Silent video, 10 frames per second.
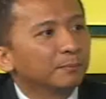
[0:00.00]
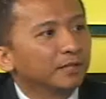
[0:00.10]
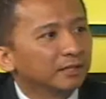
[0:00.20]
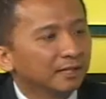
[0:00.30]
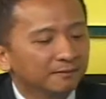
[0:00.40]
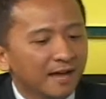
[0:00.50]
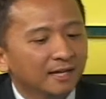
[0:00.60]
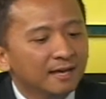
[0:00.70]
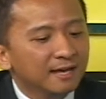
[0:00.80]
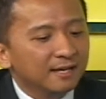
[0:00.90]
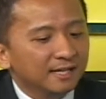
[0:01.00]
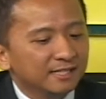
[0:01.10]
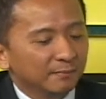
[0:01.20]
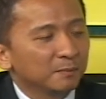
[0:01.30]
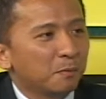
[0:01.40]
accepted. In fact, it's
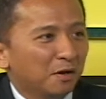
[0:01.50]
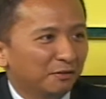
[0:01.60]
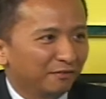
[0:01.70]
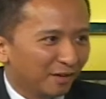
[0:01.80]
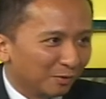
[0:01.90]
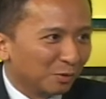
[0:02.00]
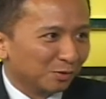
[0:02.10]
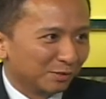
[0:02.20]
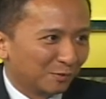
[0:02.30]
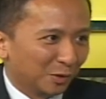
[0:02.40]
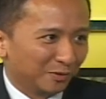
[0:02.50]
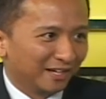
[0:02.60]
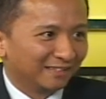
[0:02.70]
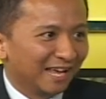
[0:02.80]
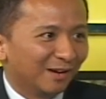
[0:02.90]
even part of our rules of court
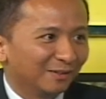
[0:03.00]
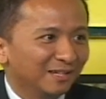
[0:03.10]
right now.